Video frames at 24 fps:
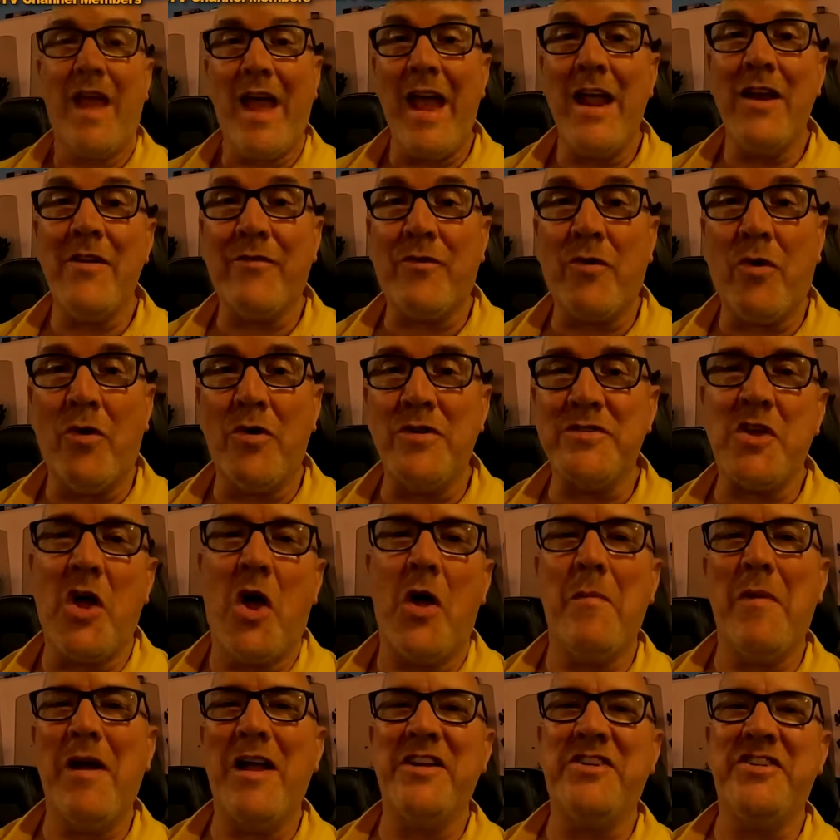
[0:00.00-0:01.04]
and of course,
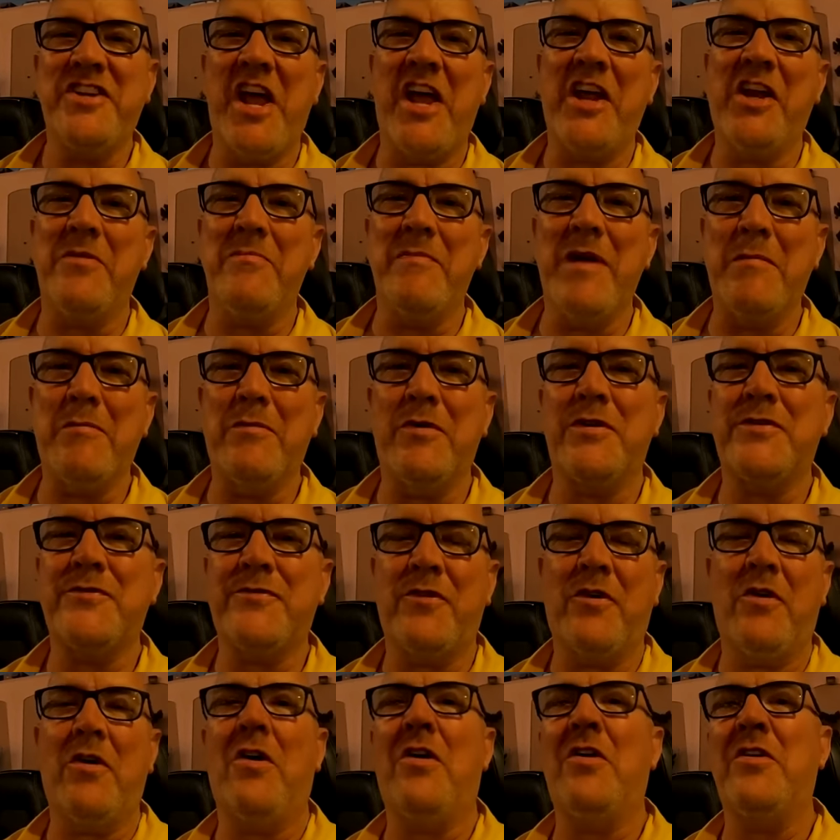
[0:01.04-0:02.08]
all my channel members
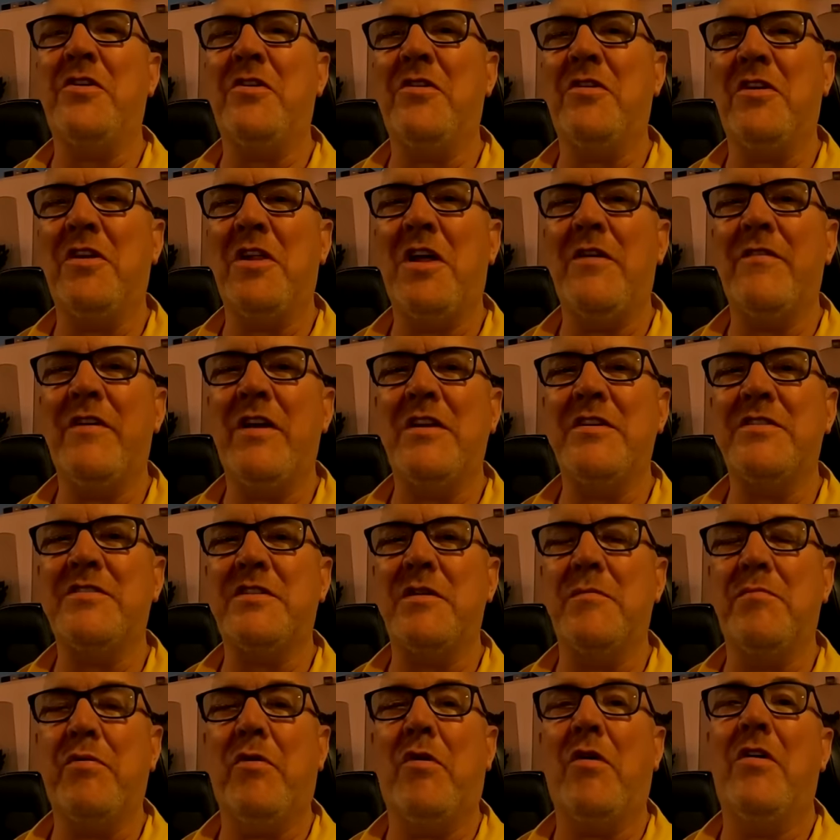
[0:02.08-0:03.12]
for all your love and
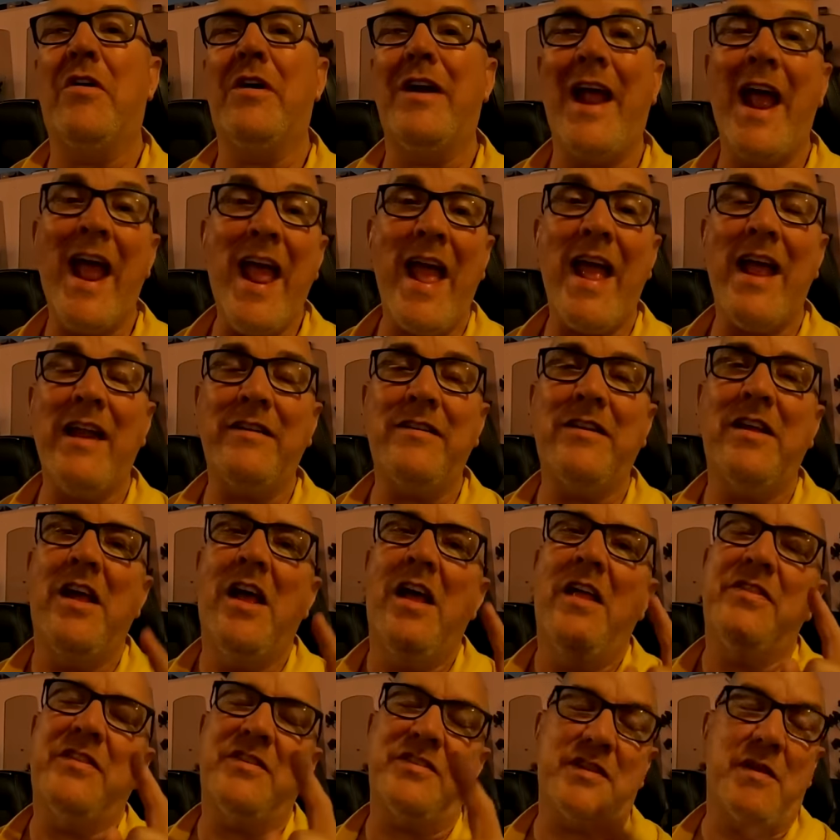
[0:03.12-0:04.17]
support, and
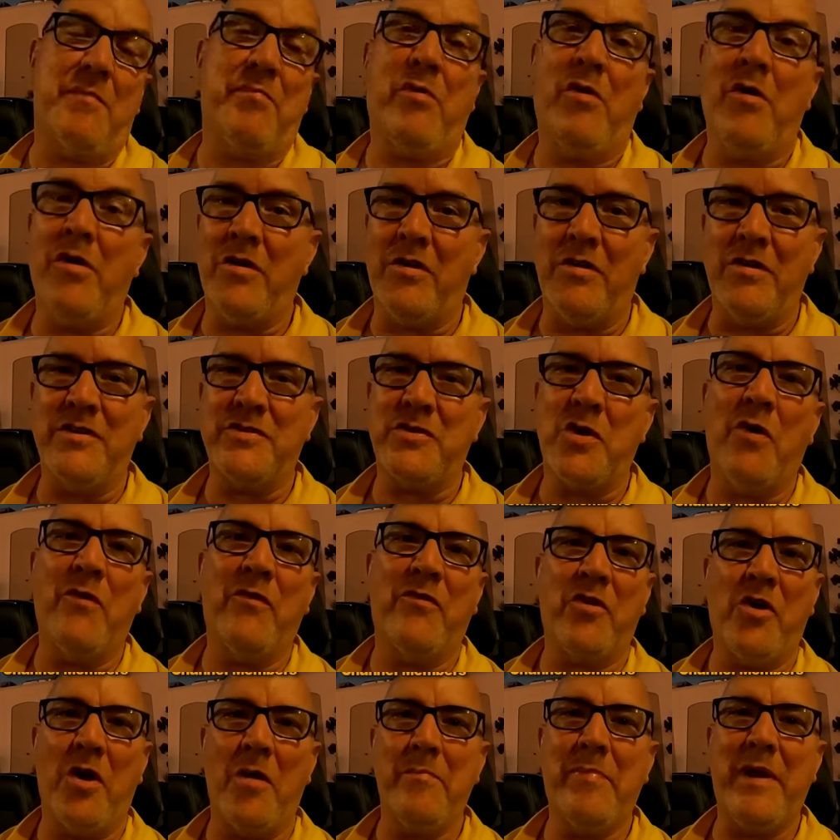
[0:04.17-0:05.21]
the supporters
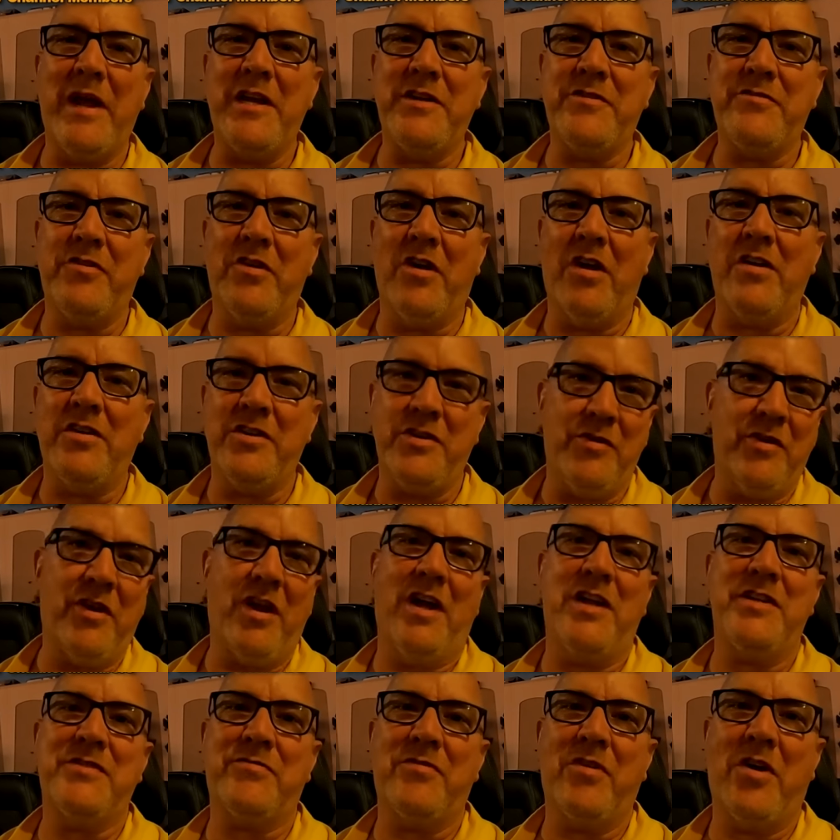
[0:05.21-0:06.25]
over on Patreon. You
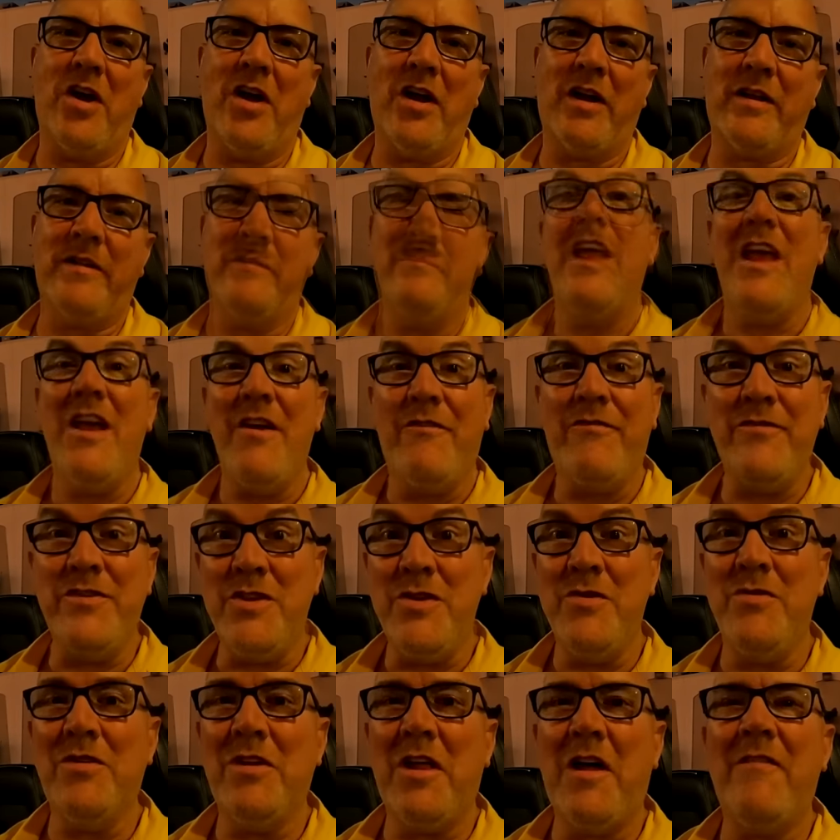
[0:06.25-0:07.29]
guys rock. If
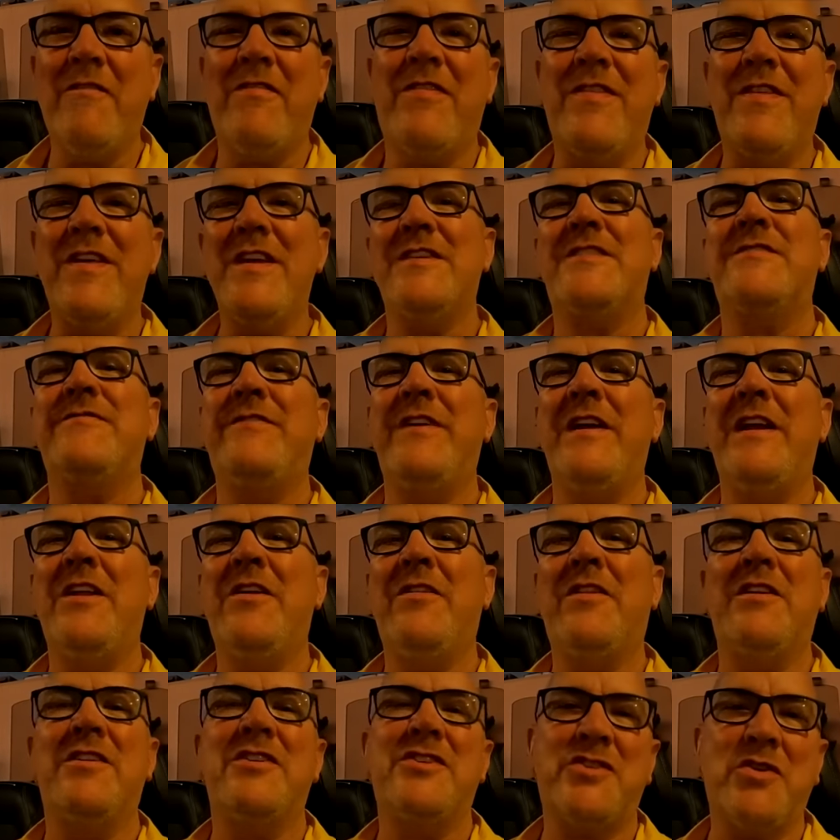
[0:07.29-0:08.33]
you love this
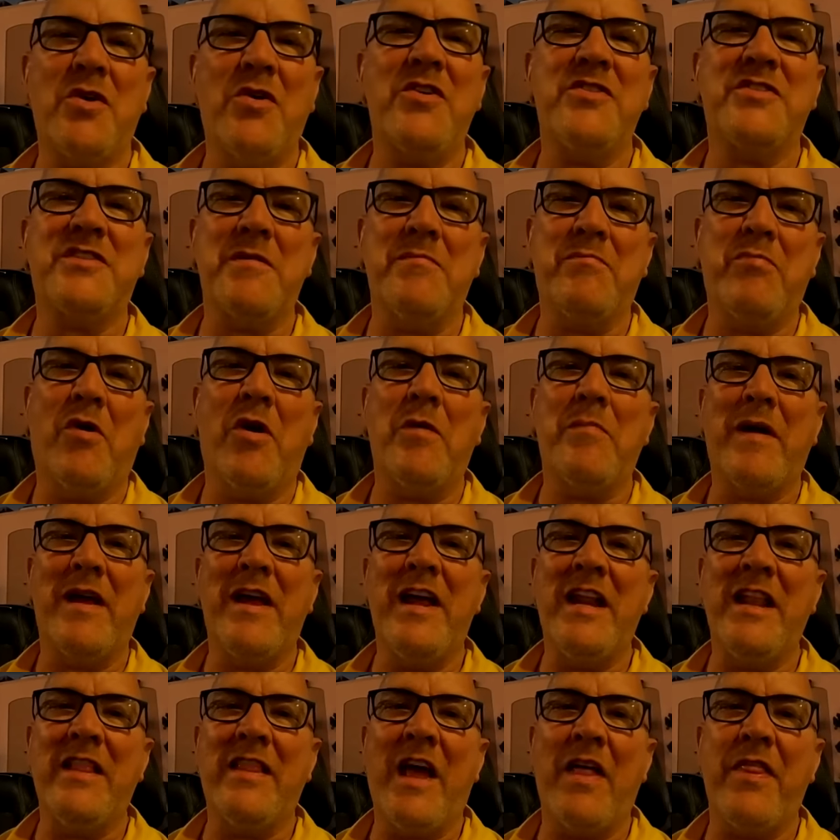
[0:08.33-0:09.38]
video, then show your support by
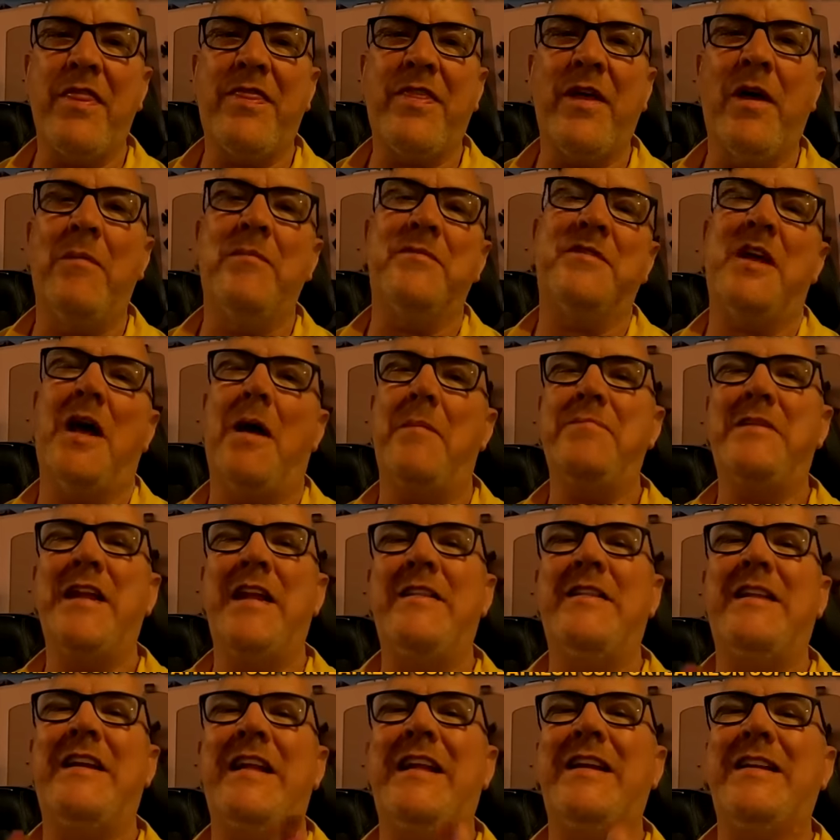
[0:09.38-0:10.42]
hitting that thumbs up.
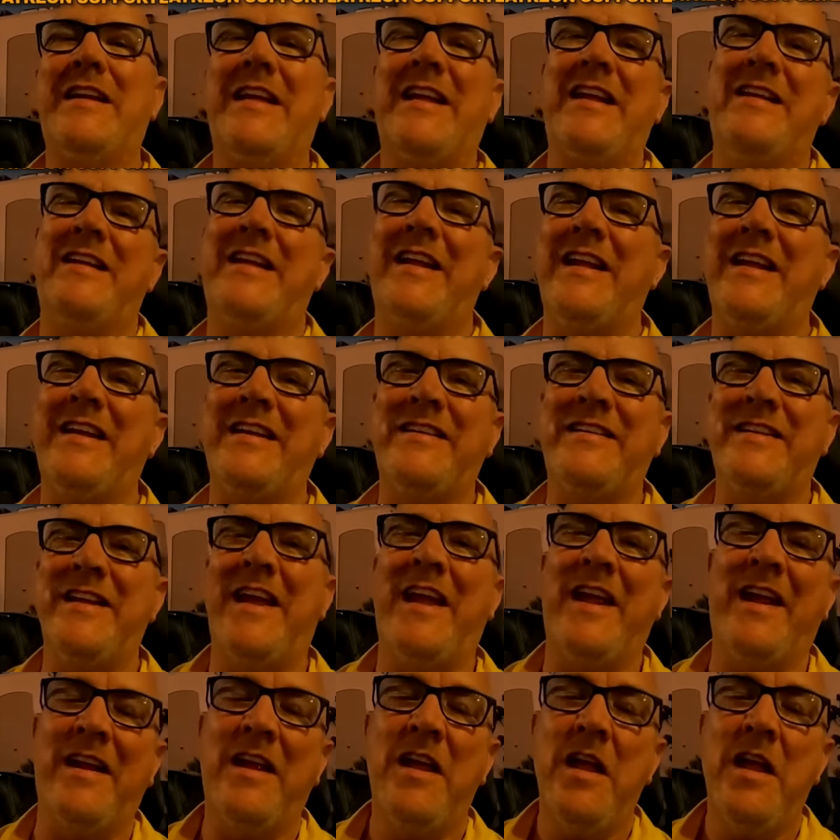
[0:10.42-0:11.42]
Ding, ding, ding, ding, ding.